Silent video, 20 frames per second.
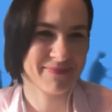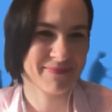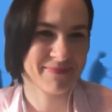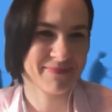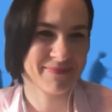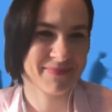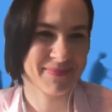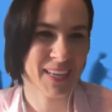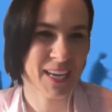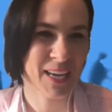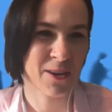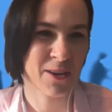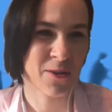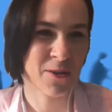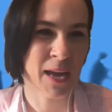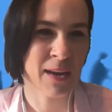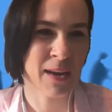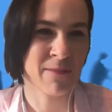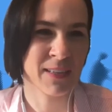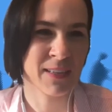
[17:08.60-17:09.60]
Can you
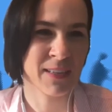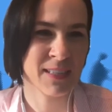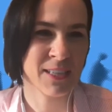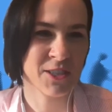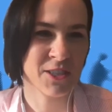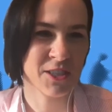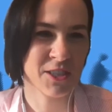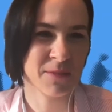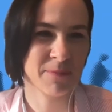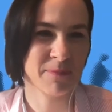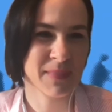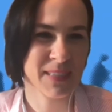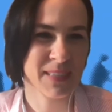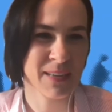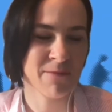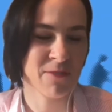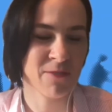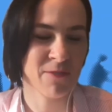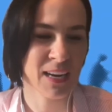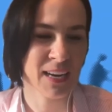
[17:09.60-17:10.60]
envisage
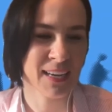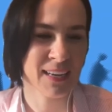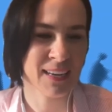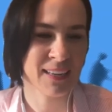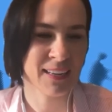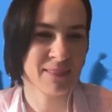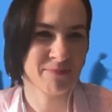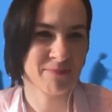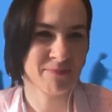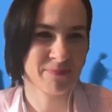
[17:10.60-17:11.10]
something like that?